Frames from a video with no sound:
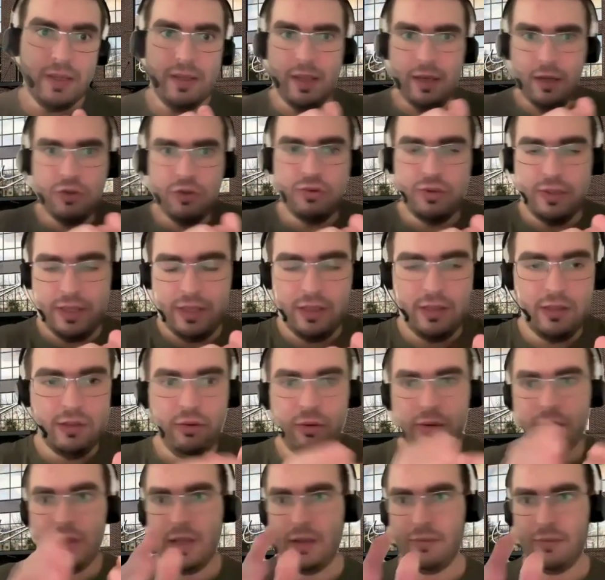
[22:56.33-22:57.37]
Actually, it
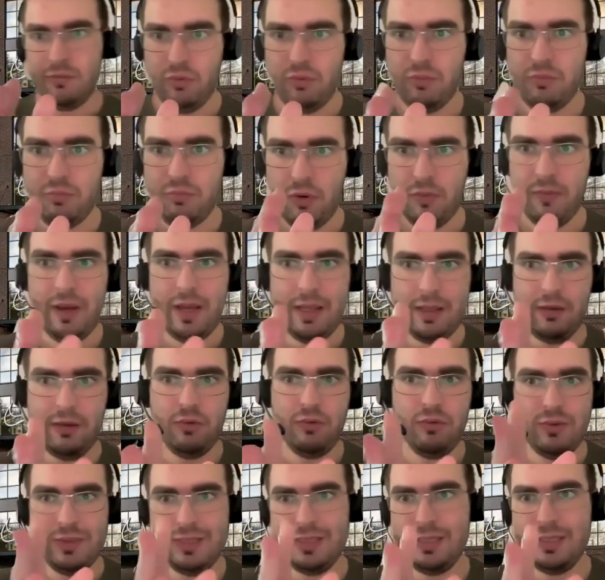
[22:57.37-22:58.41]
don't have to provide
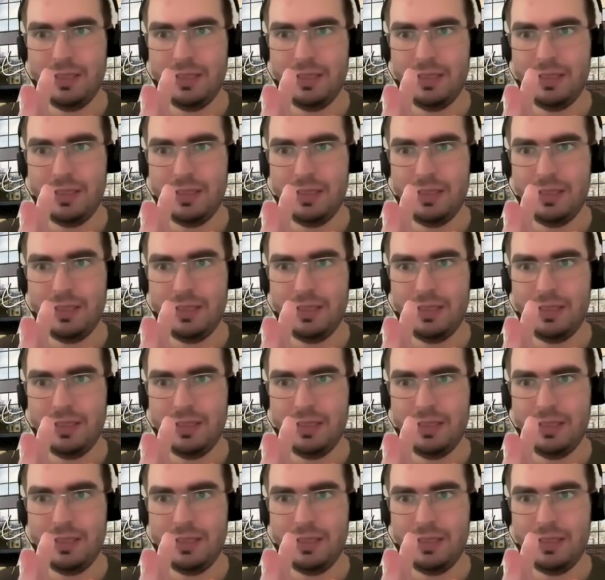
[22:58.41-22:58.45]
you